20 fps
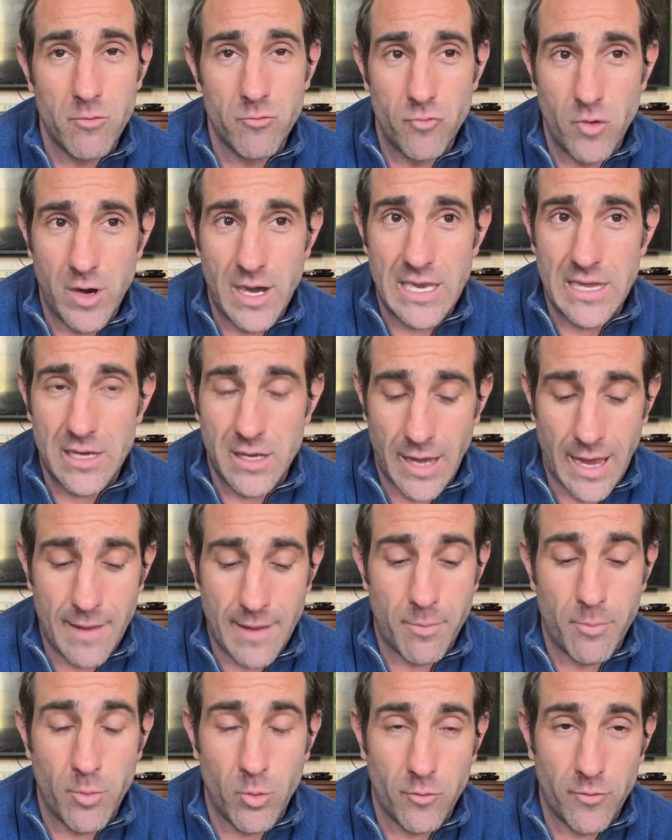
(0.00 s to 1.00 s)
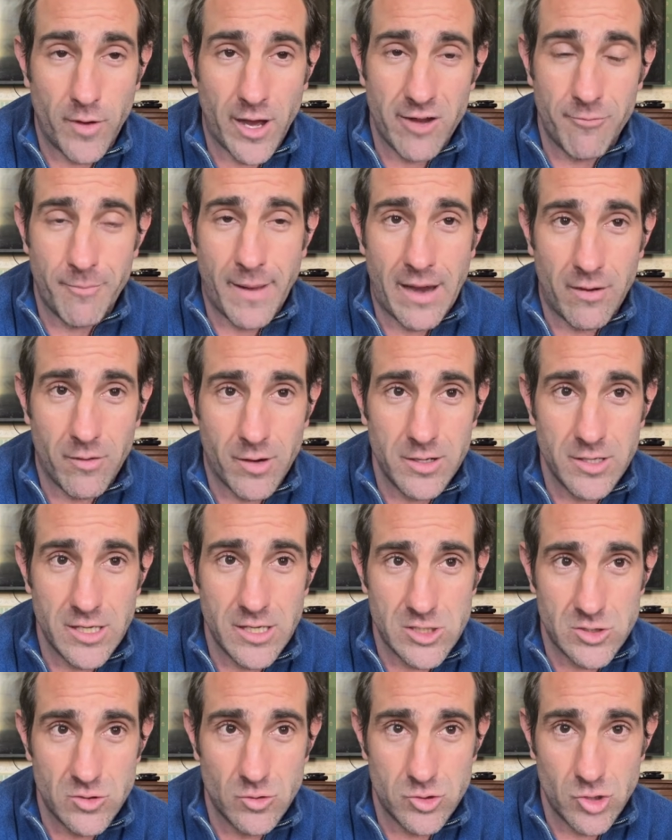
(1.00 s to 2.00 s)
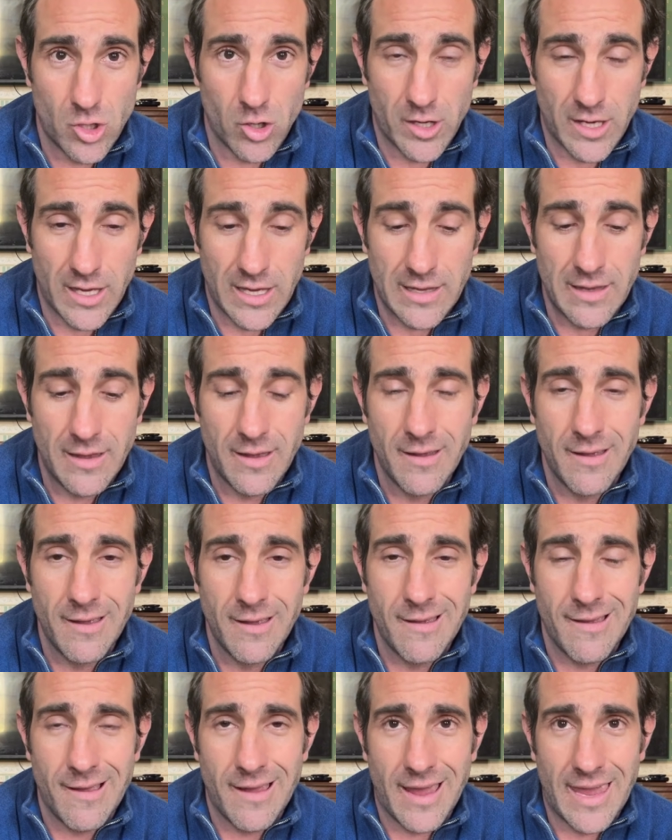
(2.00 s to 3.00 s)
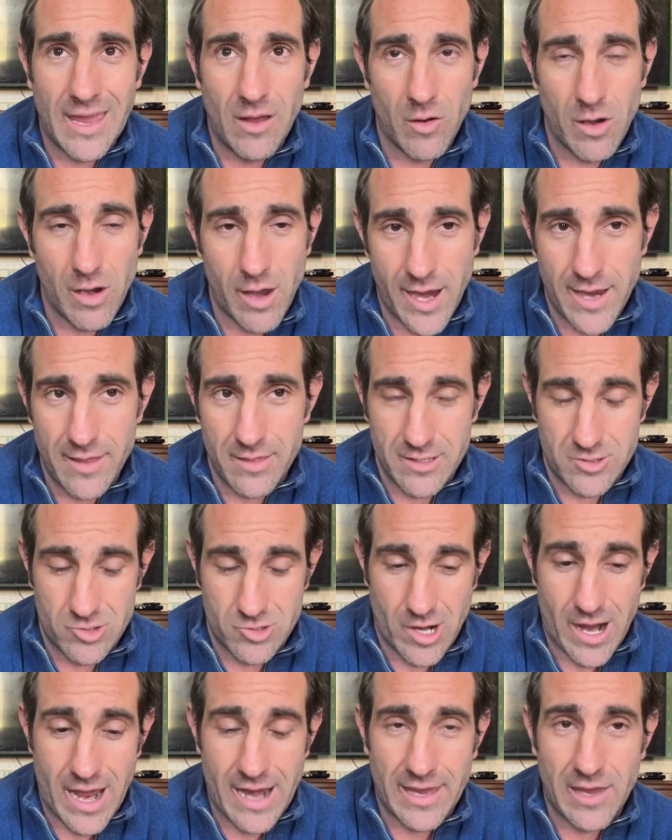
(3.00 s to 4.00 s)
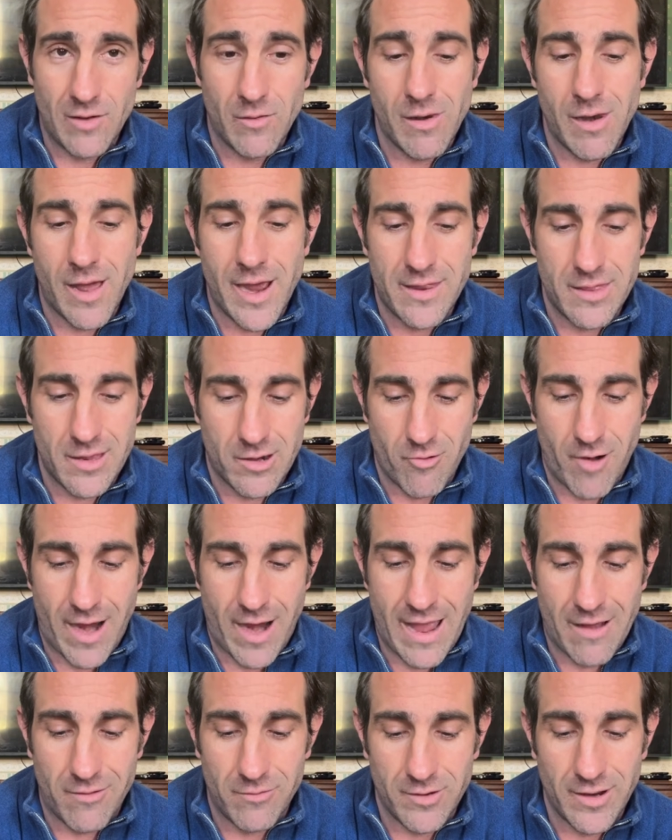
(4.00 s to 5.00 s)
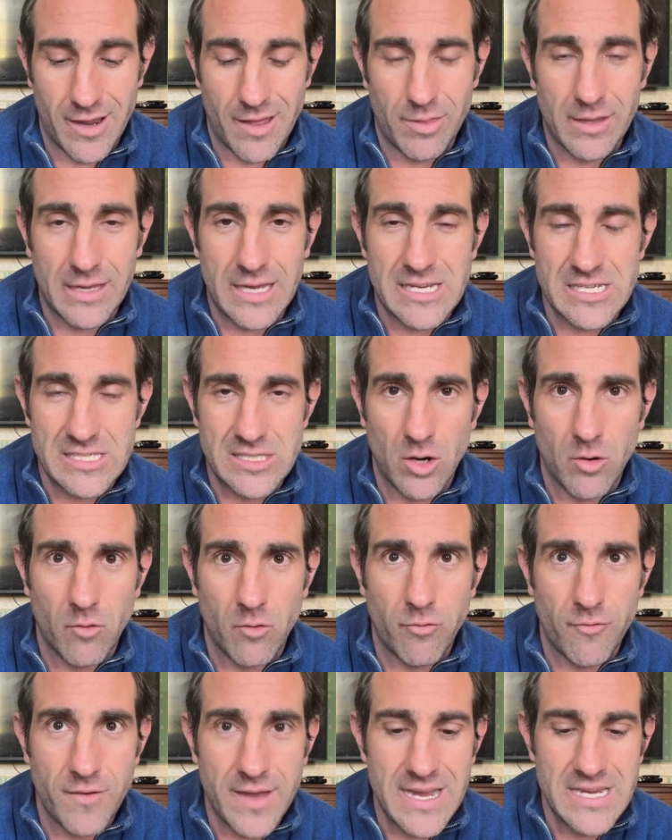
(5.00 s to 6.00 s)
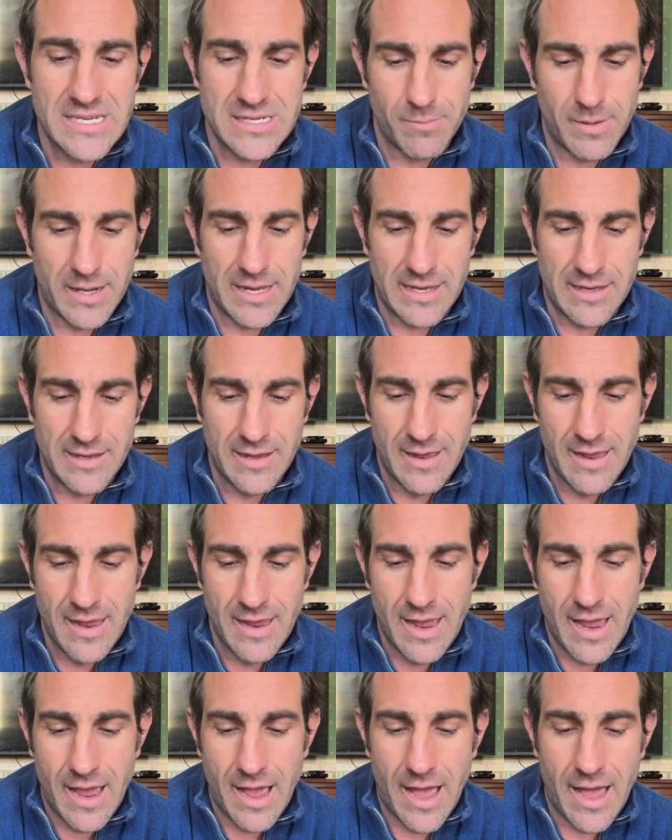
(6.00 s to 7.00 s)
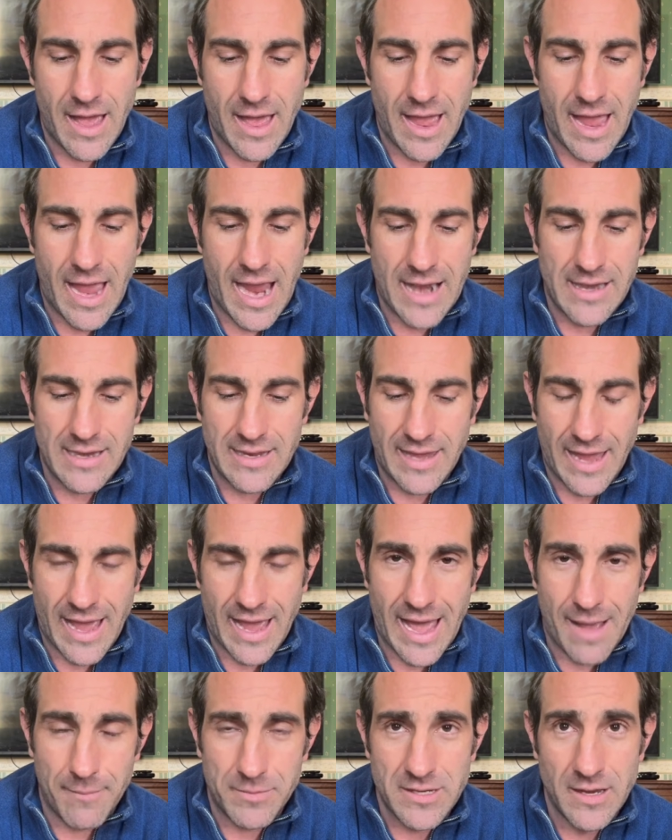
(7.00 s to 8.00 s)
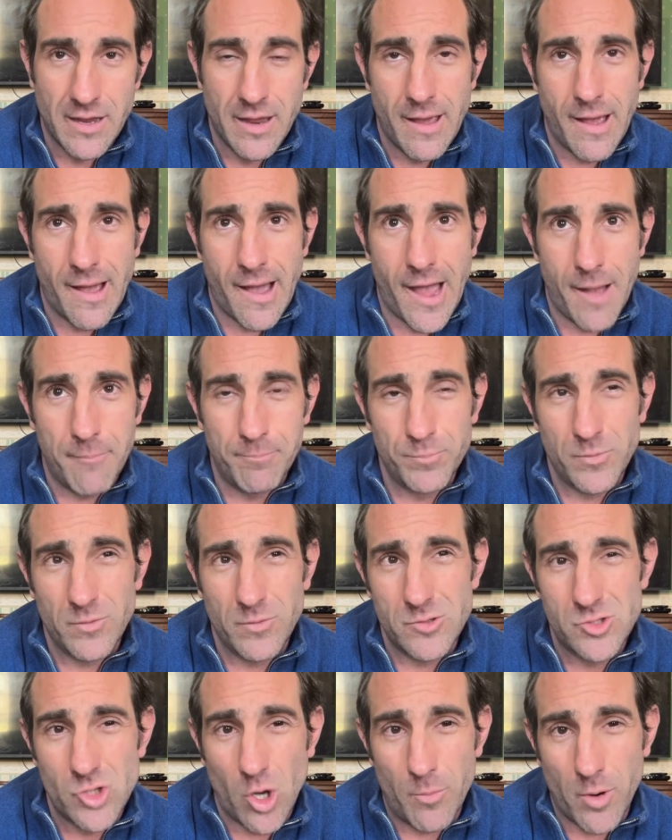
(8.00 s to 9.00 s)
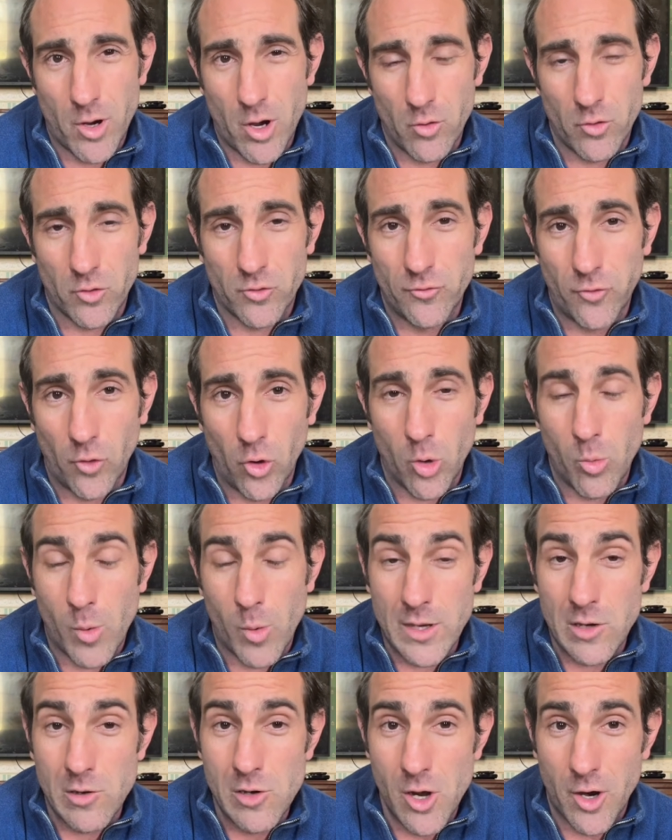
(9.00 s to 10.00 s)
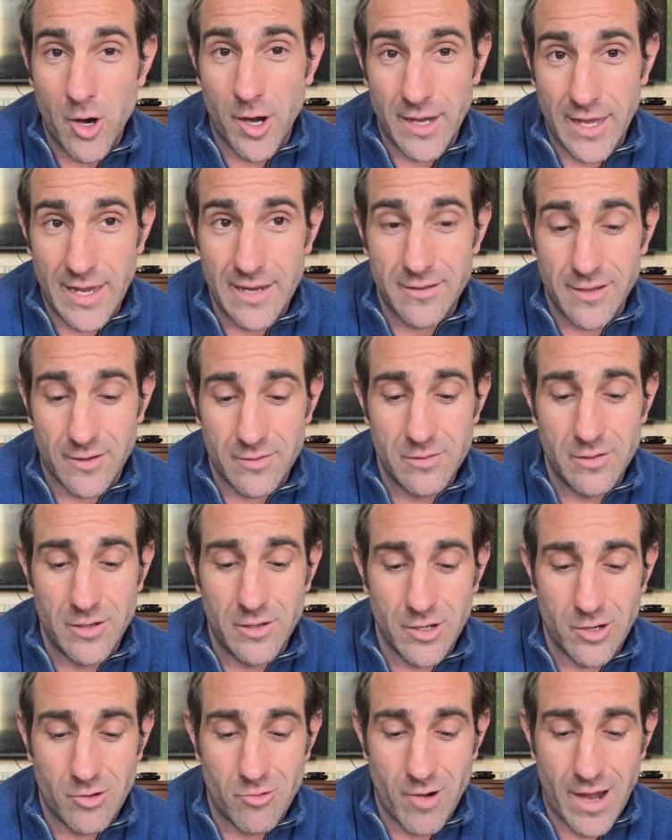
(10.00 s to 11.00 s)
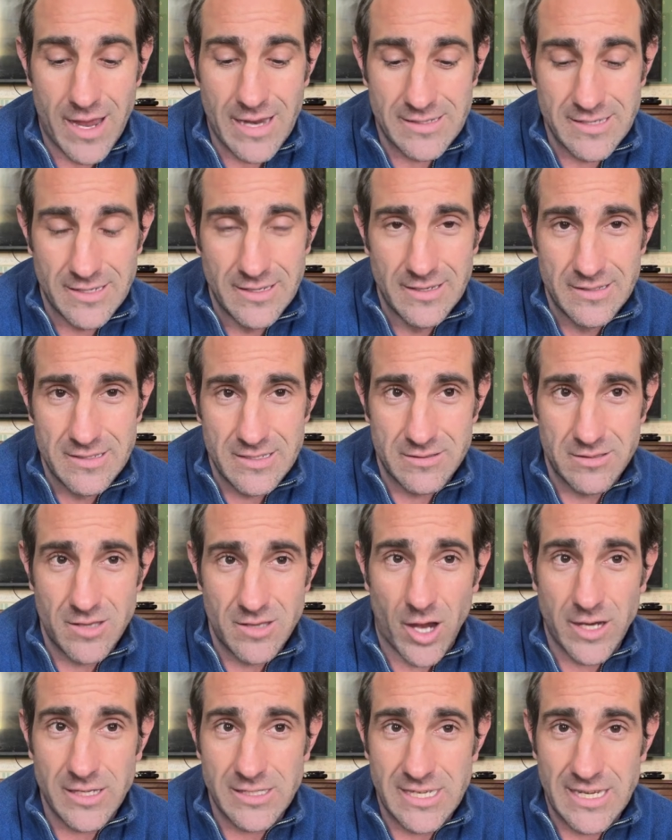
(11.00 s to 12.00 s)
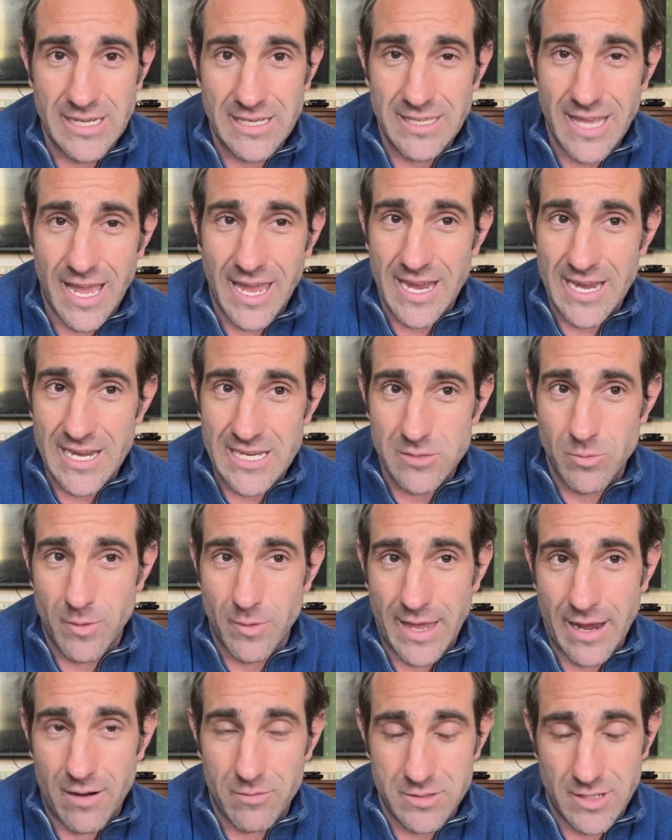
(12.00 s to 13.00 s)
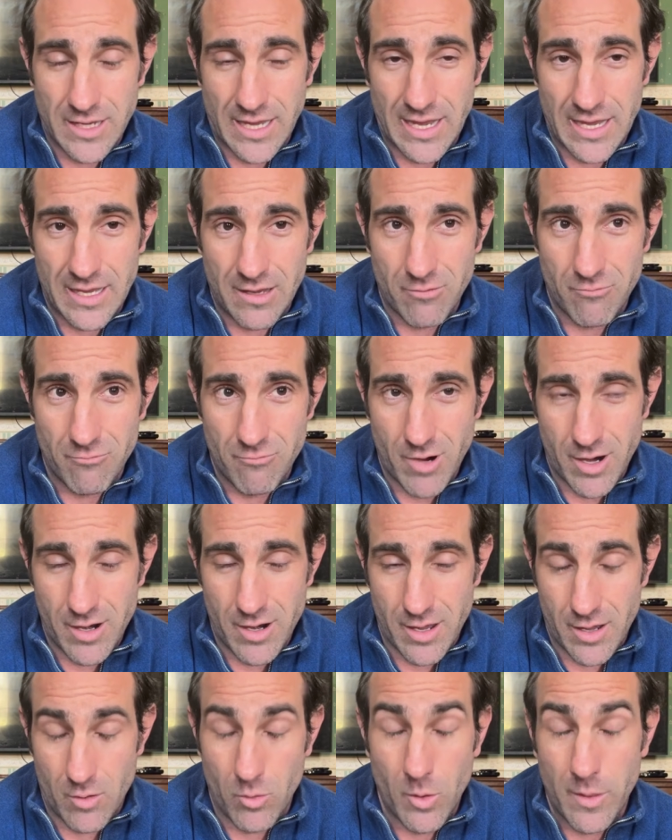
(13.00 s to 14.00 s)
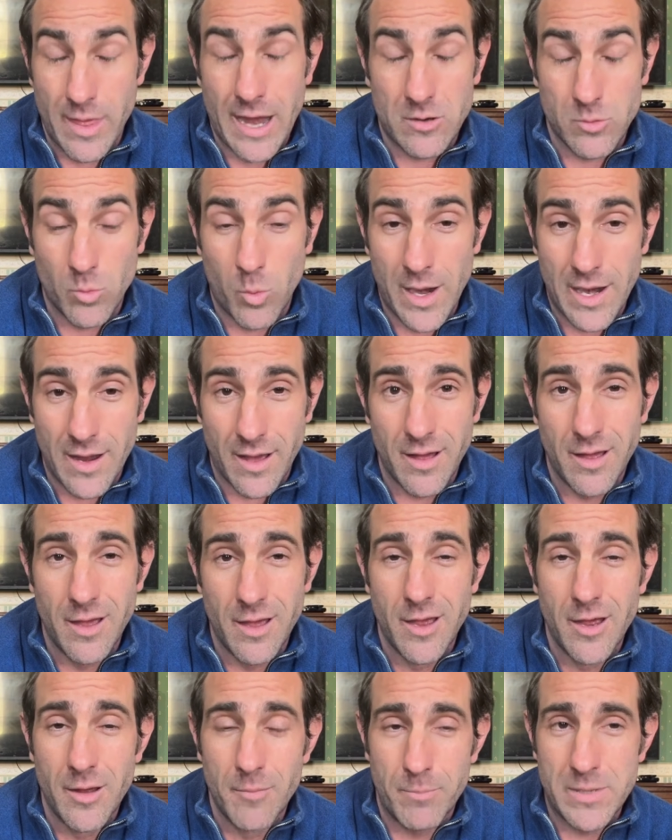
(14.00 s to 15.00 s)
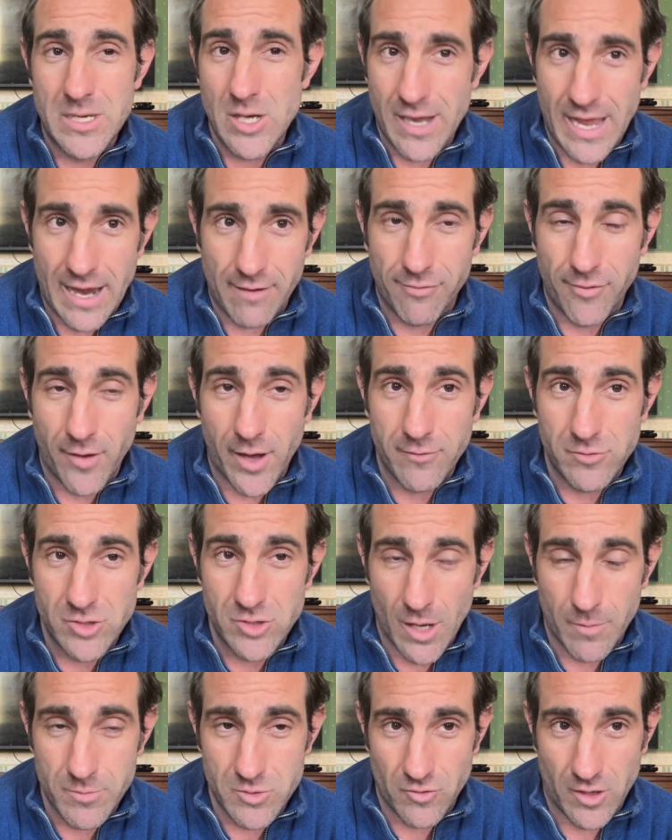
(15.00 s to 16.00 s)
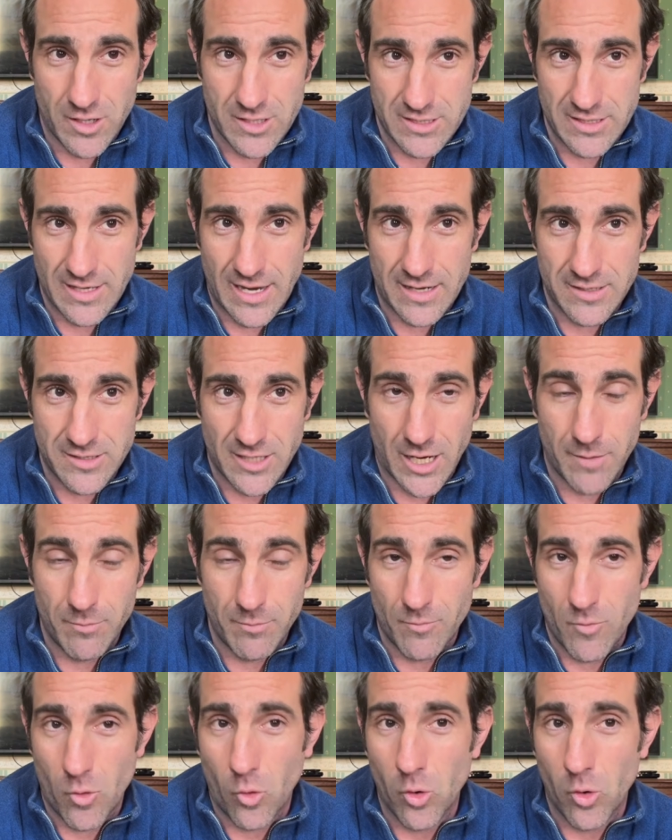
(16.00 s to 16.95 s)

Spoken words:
Really capable £5 conditional jockey. He'll like the track. He'll like the ground. I think he's still feasibly handicapped. John McConnell's form, when you look at it, doesn't look great. It's 19 days without a runner or without a winner. He's only had 5 jumps runners in that time.